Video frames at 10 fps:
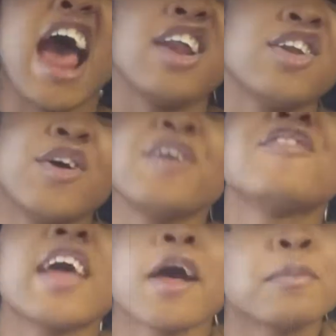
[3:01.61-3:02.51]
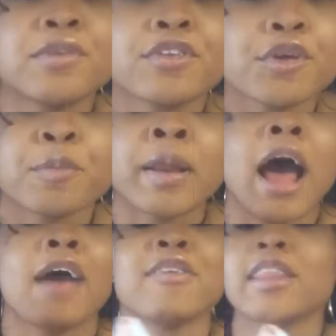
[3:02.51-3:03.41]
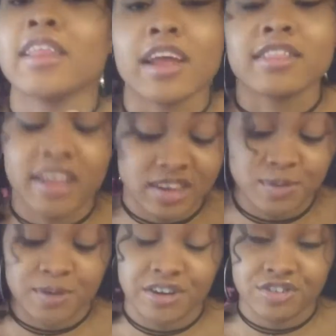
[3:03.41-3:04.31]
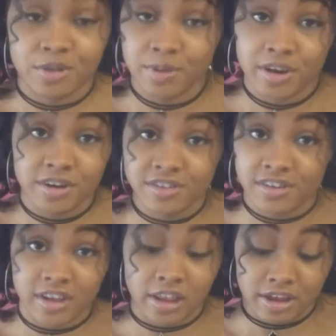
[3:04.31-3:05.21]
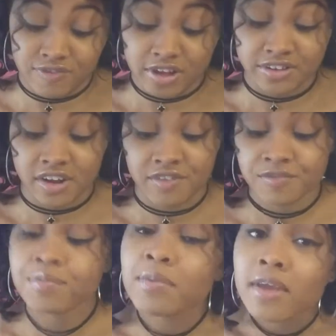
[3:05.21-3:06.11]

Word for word: I don't know if it helps you, but I really like the inspirational planners that say like fun stuff.